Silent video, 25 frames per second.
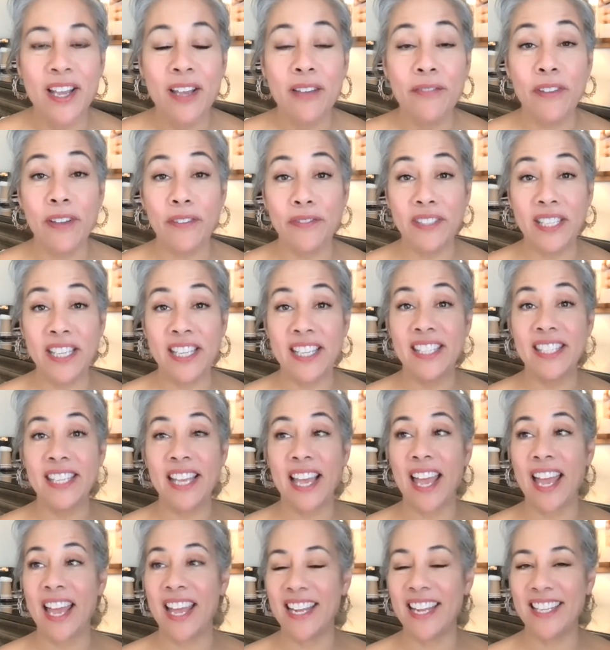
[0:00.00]
50s,
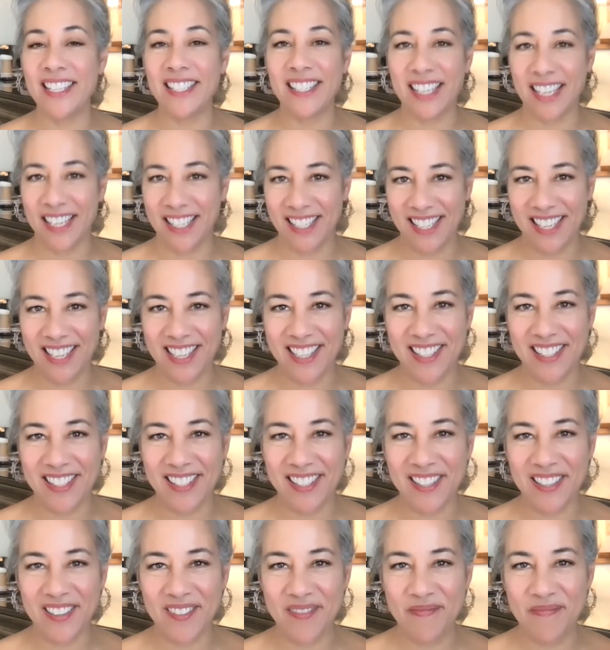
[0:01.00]
and 60s.